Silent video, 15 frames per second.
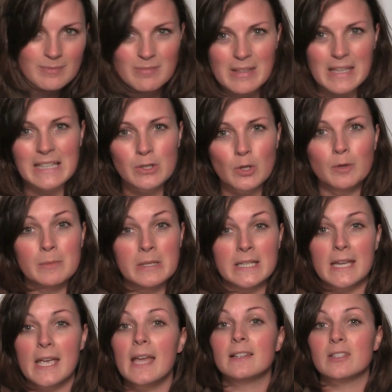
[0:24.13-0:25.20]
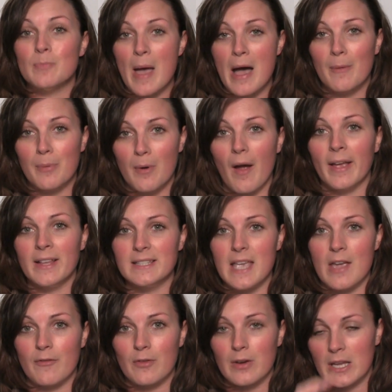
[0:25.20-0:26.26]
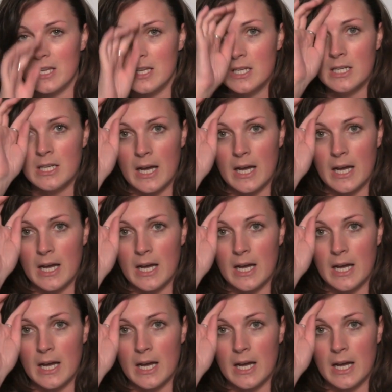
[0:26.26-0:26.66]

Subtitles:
It normally is about brights every